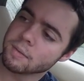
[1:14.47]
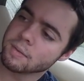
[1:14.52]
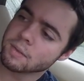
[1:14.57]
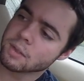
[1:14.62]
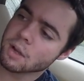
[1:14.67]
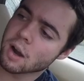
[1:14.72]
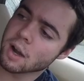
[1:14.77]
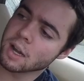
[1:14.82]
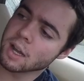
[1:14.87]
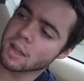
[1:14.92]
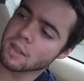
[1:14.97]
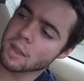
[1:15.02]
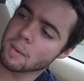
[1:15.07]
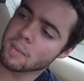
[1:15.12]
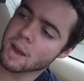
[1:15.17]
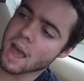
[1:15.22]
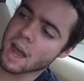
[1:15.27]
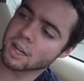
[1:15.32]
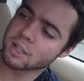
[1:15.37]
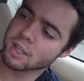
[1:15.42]
It's hard to get
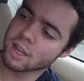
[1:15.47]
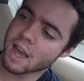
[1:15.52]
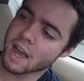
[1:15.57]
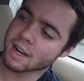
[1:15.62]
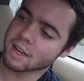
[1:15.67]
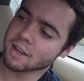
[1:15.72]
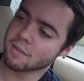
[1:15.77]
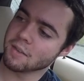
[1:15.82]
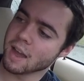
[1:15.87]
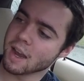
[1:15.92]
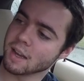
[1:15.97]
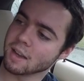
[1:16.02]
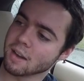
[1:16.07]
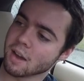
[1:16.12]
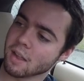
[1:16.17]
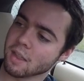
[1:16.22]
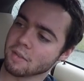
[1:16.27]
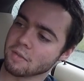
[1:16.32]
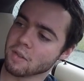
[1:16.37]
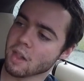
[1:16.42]
them to actually activate
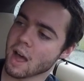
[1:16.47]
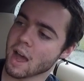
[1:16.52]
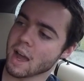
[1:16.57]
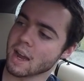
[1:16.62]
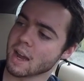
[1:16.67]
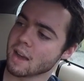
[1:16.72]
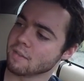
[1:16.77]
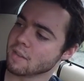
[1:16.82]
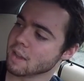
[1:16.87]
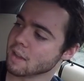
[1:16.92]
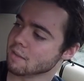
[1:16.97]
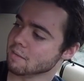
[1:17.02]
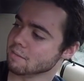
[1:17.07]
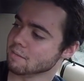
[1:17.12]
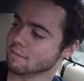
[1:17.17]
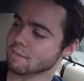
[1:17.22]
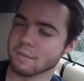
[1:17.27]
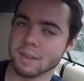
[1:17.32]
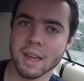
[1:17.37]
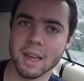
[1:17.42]
on the fly. I'd have to
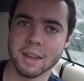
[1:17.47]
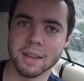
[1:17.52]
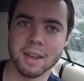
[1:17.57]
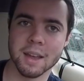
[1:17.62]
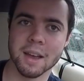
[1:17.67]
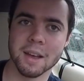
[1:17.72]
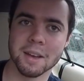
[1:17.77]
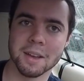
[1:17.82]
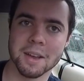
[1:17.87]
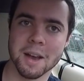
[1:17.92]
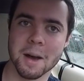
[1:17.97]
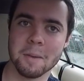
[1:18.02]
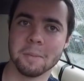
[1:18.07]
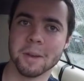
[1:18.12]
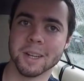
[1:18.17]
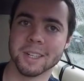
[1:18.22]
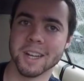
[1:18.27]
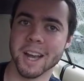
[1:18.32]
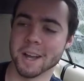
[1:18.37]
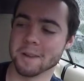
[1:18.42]
get a cop
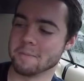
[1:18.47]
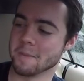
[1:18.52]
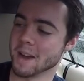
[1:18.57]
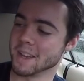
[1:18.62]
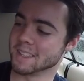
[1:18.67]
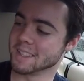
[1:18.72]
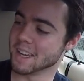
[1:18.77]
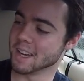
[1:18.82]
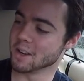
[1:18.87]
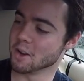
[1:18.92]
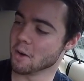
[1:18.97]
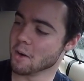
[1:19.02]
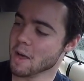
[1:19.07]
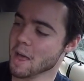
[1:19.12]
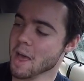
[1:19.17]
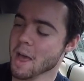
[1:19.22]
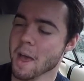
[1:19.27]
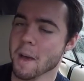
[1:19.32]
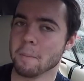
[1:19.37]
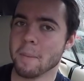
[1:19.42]
to check my signal.
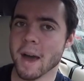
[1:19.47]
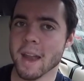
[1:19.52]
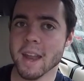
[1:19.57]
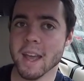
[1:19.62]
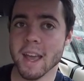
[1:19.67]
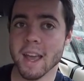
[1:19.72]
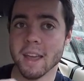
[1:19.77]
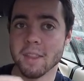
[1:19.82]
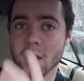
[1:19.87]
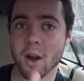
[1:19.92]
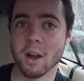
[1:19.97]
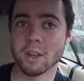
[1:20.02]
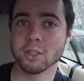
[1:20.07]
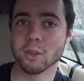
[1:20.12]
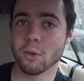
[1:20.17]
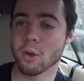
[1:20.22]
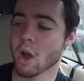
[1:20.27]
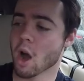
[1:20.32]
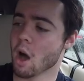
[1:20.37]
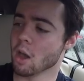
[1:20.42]
But they're
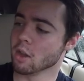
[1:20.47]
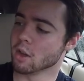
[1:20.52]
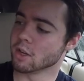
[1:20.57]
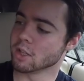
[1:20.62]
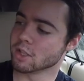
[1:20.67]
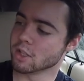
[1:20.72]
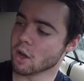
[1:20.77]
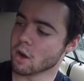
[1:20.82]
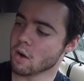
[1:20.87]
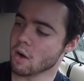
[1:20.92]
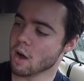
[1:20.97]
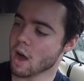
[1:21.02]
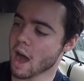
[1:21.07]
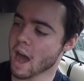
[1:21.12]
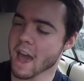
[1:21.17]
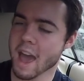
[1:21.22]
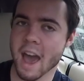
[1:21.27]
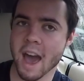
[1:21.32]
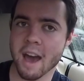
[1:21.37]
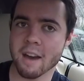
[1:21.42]
also color, so
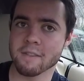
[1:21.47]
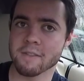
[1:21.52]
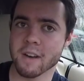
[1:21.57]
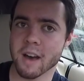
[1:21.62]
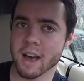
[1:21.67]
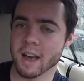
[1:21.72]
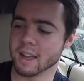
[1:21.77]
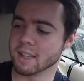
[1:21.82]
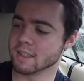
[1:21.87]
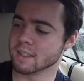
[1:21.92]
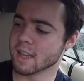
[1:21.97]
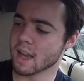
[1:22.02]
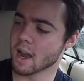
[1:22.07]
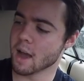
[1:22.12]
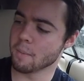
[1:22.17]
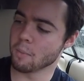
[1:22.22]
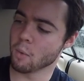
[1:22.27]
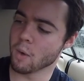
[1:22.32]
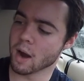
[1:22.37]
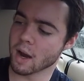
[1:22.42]
I have it set
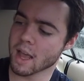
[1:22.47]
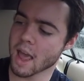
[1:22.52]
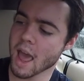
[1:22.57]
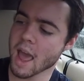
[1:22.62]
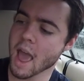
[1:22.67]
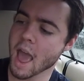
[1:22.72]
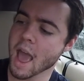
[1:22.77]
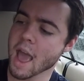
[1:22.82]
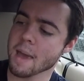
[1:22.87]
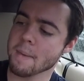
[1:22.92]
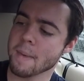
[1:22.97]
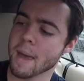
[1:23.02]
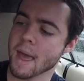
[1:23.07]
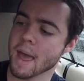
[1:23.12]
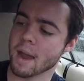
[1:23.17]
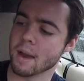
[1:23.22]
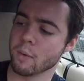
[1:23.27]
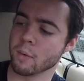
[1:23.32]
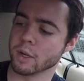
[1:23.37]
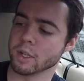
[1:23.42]
up where KA
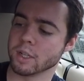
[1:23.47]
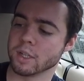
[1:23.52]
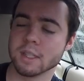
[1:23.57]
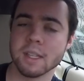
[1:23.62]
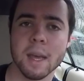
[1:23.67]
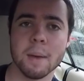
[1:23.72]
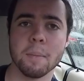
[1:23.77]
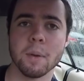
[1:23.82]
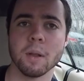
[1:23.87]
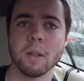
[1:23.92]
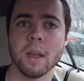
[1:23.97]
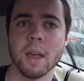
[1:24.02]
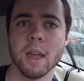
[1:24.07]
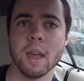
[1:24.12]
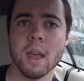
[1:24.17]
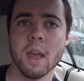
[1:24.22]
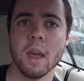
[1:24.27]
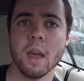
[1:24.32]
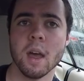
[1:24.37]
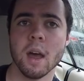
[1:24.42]
band, which is
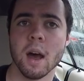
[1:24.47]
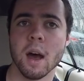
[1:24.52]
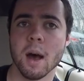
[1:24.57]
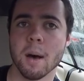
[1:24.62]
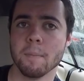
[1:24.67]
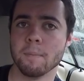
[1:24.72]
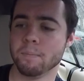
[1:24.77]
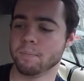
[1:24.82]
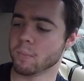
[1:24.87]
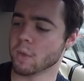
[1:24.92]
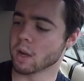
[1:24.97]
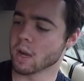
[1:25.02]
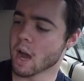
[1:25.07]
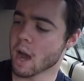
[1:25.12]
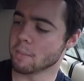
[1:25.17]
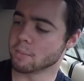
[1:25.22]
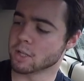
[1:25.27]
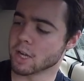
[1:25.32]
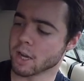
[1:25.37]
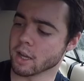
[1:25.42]
typically a
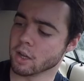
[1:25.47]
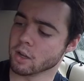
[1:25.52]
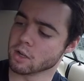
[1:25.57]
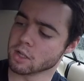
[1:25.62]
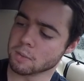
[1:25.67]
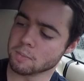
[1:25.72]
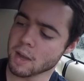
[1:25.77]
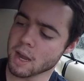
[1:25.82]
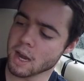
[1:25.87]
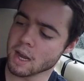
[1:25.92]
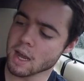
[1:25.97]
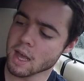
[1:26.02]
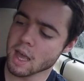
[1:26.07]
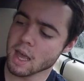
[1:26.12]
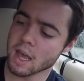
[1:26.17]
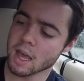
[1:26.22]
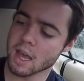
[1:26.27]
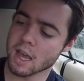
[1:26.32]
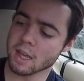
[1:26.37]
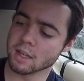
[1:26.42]
cop checking your speed,
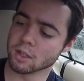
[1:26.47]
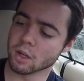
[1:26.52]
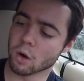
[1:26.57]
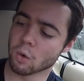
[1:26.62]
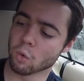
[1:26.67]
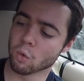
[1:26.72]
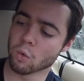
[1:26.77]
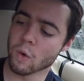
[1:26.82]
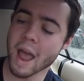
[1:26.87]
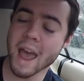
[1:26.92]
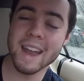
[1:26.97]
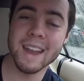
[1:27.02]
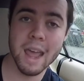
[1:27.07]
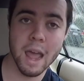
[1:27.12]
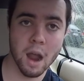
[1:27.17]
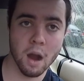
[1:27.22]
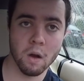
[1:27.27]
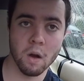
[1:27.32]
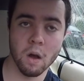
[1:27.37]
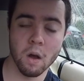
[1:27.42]
is a red
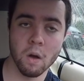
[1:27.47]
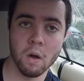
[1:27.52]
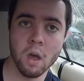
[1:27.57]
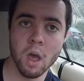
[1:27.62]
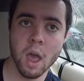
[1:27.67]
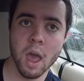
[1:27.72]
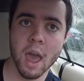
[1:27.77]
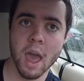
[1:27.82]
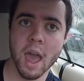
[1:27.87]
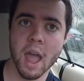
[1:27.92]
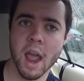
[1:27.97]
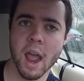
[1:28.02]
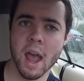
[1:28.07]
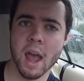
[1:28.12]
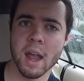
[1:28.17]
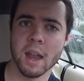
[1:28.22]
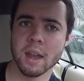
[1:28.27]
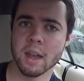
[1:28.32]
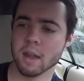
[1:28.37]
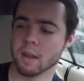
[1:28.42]
arrow,
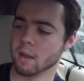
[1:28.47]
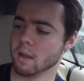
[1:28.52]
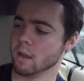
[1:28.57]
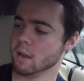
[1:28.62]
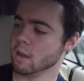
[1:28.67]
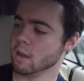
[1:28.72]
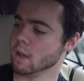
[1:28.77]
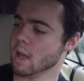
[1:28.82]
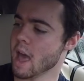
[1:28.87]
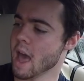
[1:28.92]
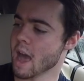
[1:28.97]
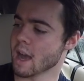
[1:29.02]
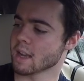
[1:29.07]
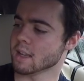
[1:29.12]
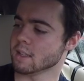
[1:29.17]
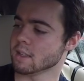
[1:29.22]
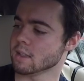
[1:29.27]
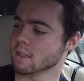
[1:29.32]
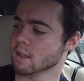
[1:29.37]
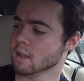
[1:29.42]
and
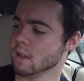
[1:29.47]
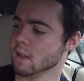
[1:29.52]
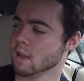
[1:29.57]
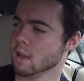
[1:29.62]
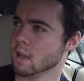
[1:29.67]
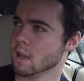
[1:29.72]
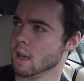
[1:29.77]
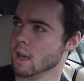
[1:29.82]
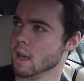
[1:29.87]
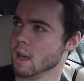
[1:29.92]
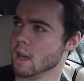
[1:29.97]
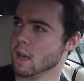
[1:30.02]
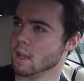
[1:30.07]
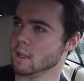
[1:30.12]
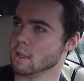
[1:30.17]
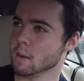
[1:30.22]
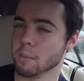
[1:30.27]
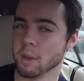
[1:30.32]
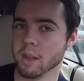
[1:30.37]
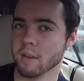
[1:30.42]
X
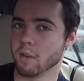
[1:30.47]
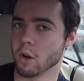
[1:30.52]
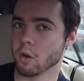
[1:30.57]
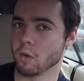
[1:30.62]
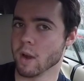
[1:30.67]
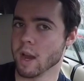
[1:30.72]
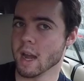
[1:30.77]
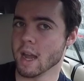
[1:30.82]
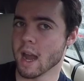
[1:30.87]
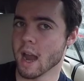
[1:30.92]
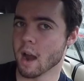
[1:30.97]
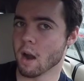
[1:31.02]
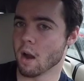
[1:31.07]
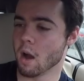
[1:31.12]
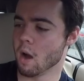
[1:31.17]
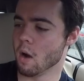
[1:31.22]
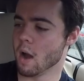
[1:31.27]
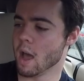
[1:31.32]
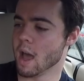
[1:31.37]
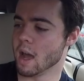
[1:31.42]
is, I believe, a green
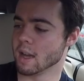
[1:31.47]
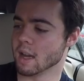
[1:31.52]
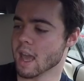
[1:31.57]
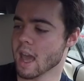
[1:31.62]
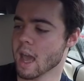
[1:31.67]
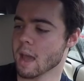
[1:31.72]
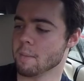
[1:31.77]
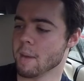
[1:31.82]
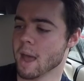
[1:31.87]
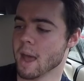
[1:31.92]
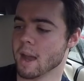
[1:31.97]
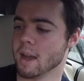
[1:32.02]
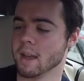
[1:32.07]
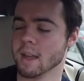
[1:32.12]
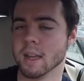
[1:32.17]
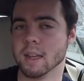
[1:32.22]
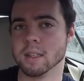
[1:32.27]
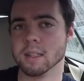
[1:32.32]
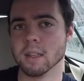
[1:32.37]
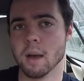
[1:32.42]
arrow, and K band
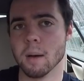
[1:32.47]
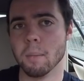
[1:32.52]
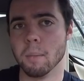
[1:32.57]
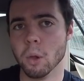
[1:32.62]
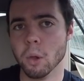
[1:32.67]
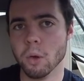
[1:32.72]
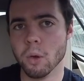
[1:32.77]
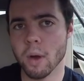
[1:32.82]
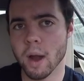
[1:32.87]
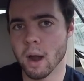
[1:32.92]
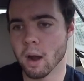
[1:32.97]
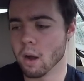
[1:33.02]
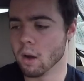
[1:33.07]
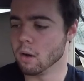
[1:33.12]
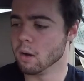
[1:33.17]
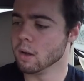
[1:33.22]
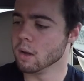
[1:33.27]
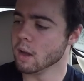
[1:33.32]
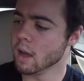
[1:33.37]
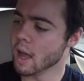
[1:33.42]
is a blue
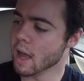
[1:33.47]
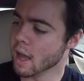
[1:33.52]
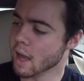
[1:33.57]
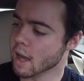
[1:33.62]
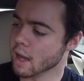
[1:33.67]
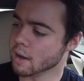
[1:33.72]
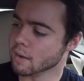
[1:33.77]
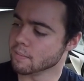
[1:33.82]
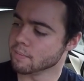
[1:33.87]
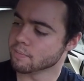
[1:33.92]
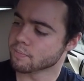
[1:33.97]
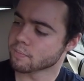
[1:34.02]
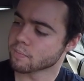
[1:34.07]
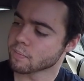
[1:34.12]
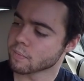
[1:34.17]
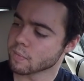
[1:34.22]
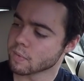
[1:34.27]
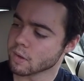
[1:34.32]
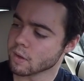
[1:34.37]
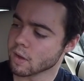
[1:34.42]
arrow. And
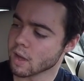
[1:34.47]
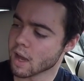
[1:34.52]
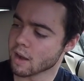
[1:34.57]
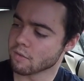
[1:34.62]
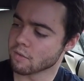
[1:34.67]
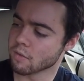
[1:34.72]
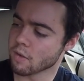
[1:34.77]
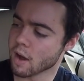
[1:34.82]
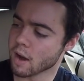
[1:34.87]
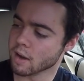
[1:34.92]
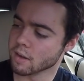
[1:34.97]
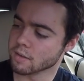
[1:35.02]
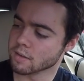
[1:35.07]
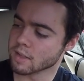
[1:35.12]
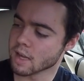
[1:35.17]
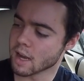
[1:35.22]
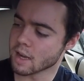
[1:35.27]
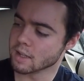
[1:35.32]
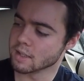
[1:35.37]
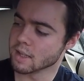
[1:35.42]
you got front,
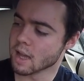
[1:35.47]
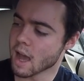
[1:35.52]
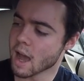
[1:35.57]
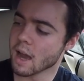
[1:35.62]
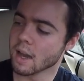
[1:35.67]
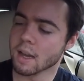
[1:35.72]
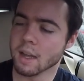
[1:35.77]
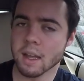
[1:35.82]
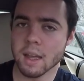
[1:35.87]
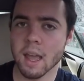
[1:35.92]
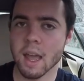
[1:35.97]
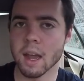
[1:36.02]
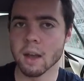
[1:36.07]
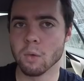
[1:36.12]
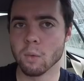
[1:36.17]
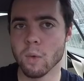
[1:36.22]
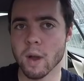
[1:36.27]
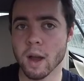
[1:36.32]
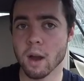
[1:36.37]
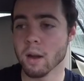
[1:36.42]
side to side,
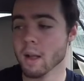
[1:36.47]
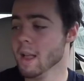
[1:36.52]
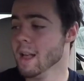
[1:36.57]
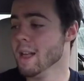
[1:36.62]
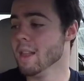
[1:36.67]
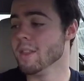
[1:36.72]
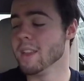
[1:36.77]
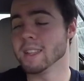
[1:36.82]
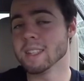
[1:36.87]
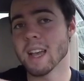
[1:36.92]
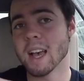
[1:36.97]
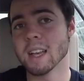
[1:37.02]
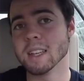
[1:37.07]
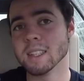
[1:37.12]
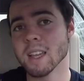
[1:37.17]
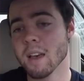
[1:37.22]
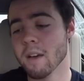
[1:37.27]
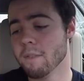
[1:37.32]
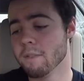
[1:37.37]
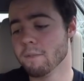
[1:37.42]
and rear. This
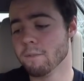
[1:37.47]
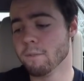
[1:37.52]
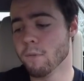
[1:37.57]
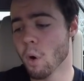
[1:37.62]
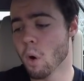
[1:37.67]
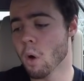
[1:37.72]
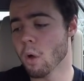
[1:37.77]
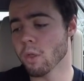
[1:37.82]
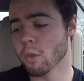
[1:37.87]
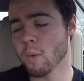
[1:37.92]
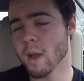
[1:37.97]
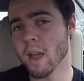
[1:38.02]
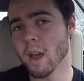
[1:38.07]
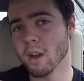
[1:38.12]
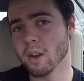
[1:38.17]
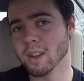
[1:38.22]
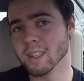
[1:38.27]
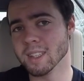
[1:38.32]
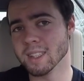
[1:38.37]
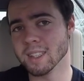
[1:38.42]
has full
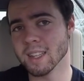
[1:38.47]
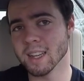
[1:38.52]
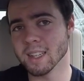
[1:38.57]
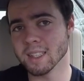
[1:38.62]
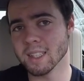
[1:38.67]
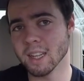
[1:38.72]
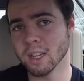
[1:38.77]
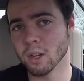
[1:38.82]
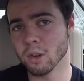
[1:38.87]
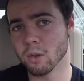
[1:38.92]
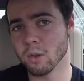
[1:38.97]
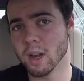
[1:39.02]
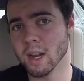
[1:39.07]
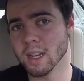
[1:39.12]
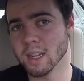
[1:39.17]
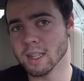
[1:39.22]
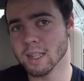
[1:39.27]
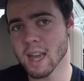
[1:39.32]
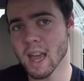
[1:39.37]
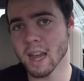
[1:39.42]
360-degree
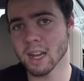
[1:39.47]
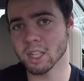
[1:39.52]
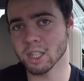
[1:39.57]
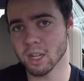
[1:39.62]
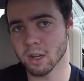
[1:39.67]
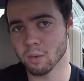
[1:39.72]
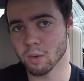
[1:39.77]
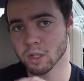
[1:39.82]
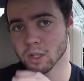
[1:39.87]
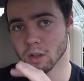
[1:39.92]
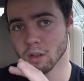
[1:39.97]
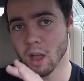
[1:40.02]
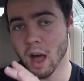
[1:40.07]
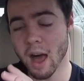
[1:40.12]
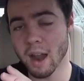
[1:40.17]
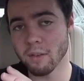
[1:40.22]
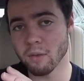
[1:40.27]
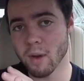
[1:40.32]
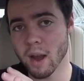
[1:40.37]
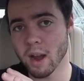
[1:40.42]
detection, which a
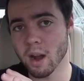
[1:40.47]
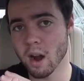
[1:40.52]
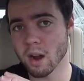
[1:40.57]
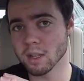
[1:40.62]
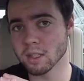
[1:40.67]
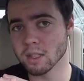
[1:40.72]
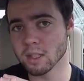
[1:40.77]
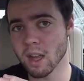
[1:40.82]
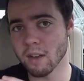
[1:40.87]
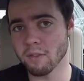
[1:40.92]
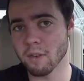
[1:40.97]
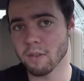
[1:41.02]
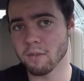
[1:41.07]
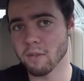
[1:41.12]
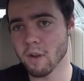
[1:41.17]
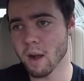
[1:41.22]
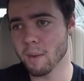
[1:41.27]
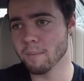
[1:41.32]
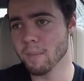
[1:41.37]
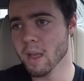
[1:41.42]
lot of radars suffer
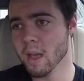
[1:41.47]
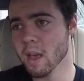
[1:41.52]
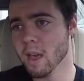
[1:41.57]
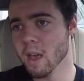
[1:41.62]
from.